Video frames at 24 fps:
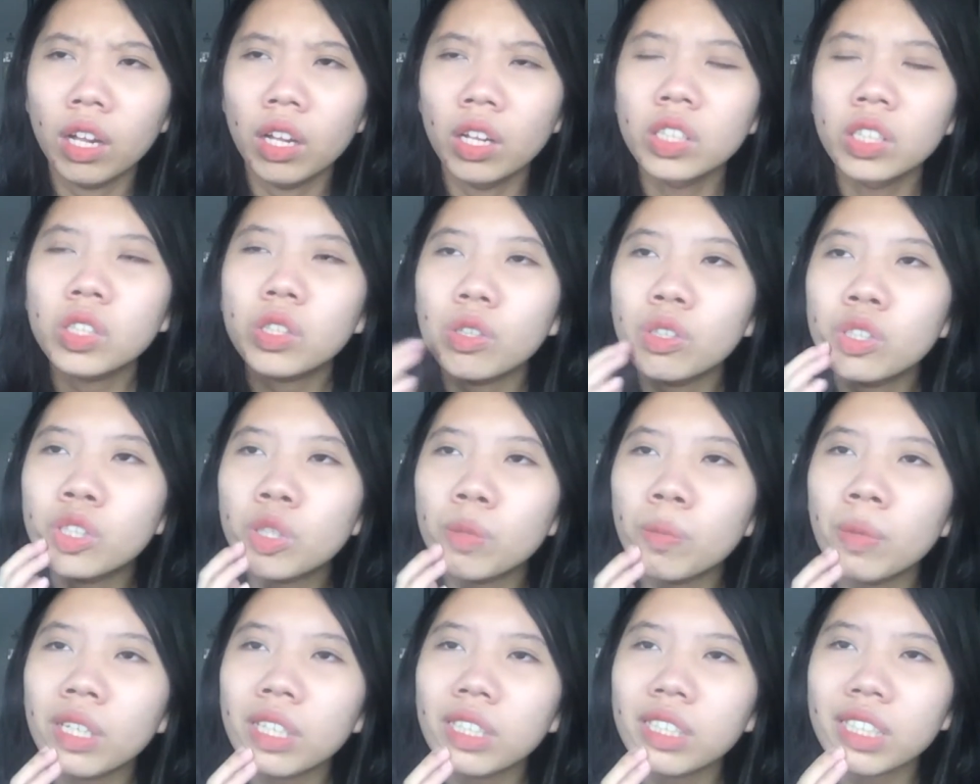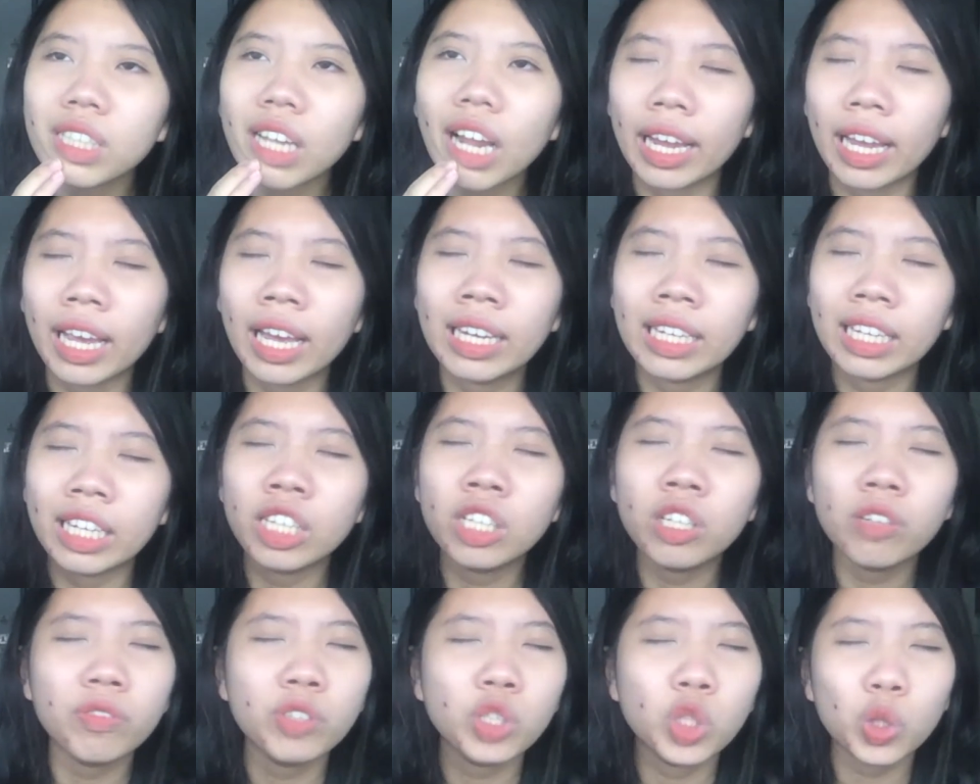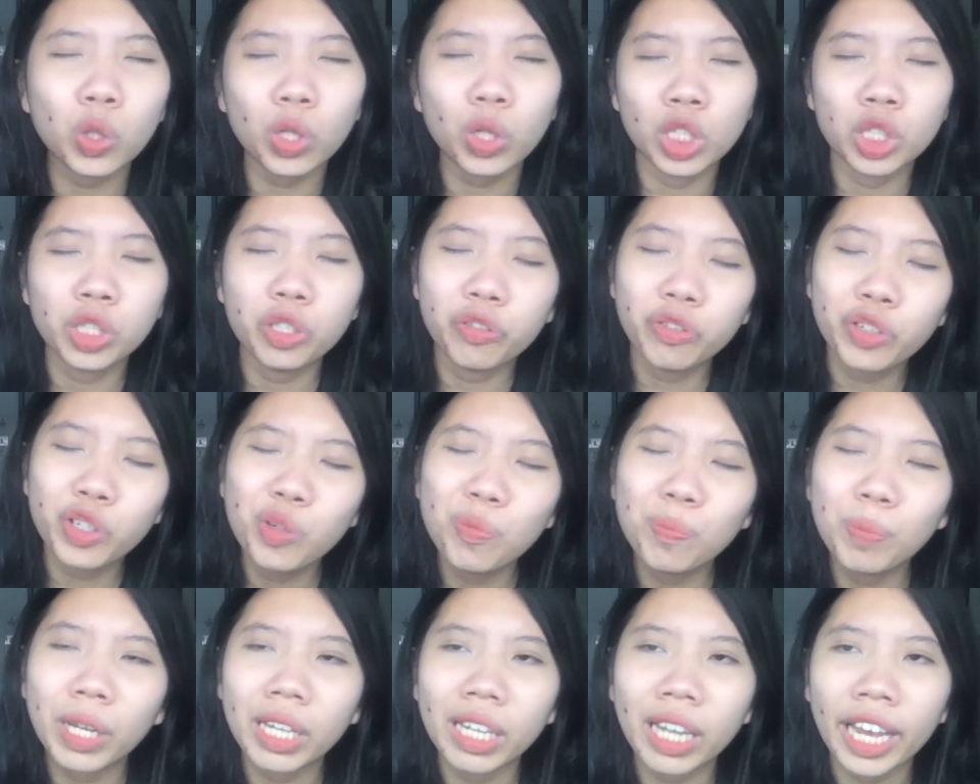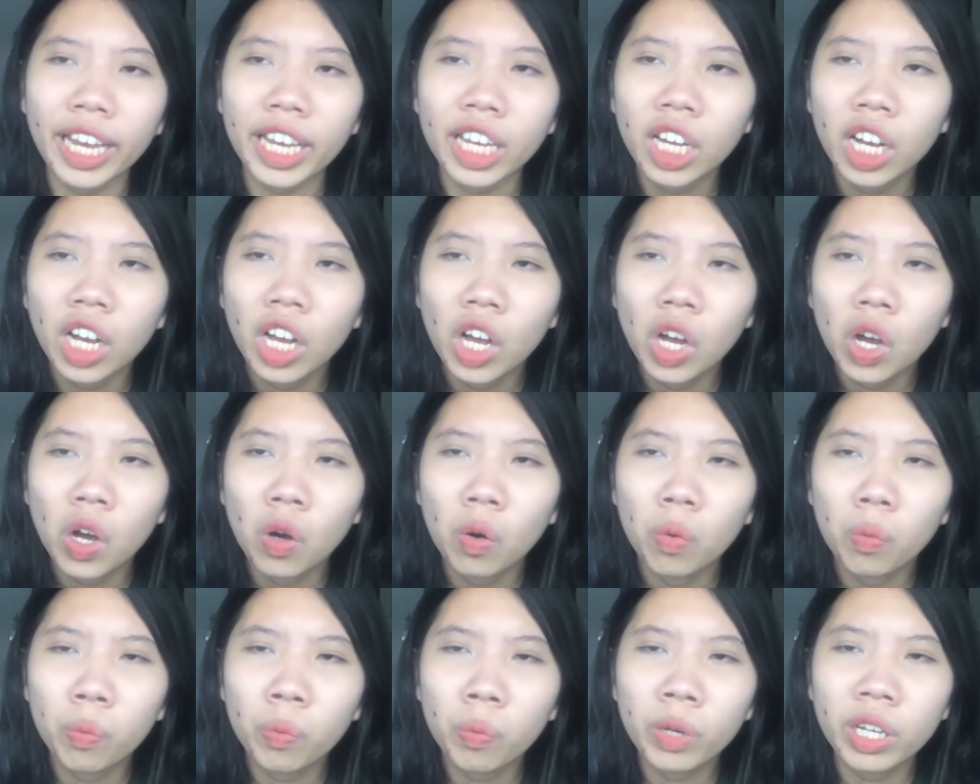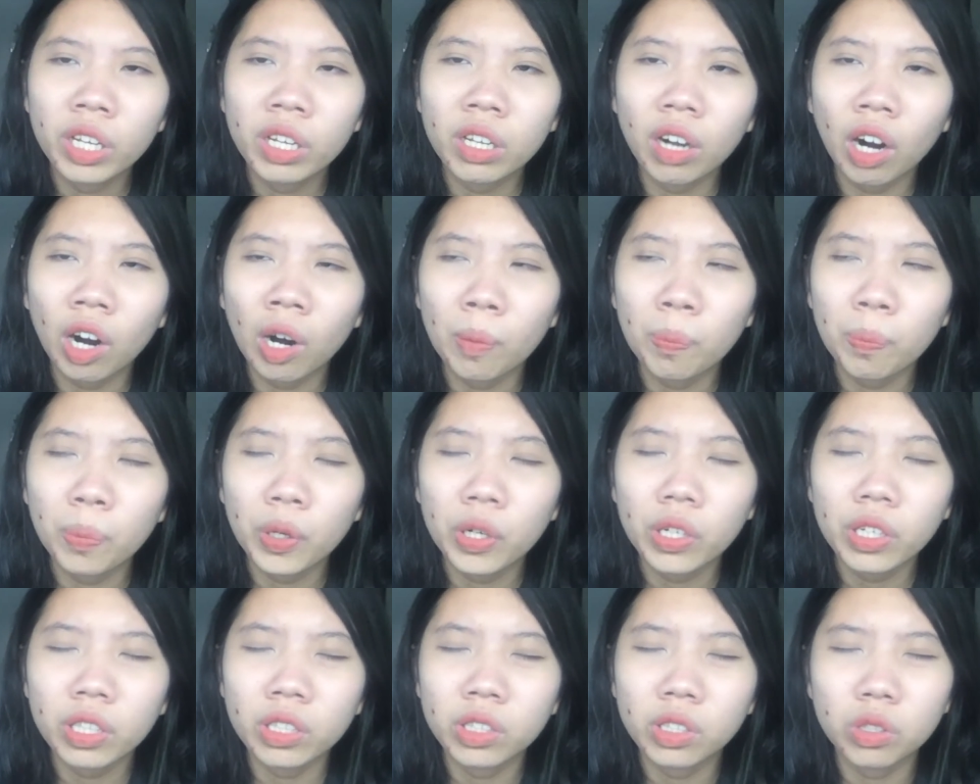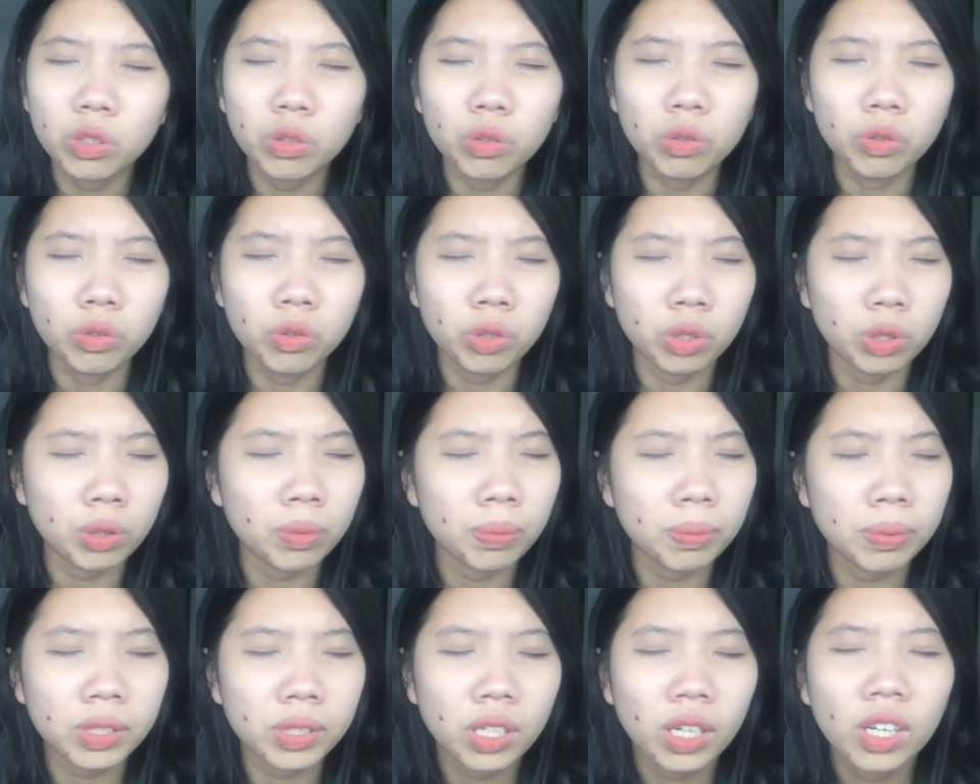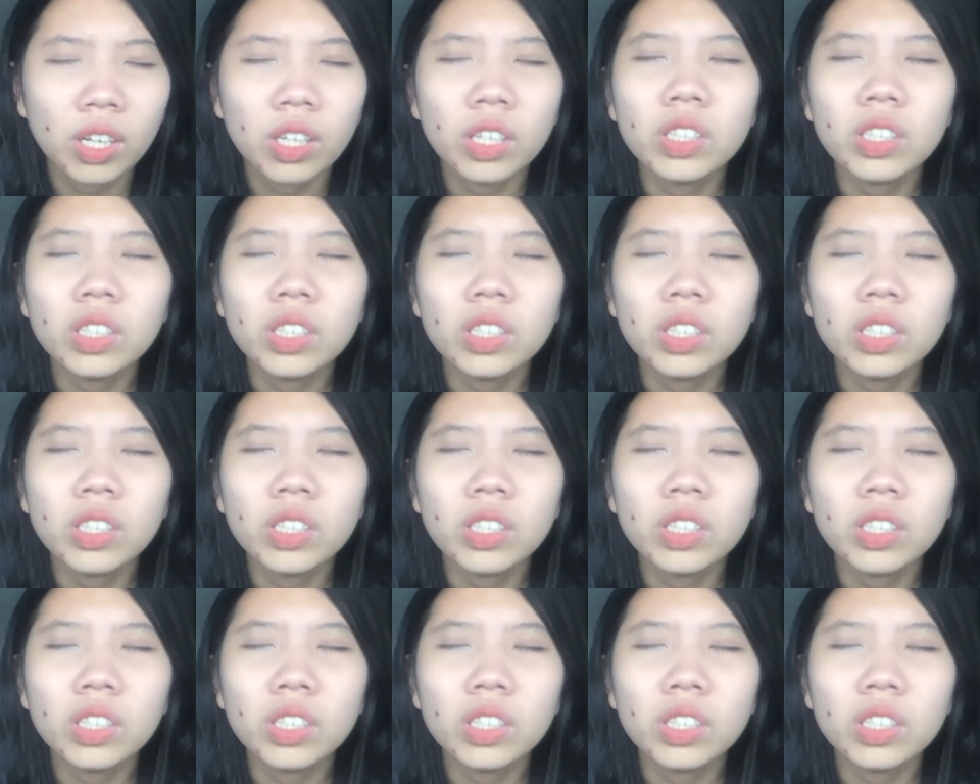So it's almost like an individual interview, but like we are put into groups.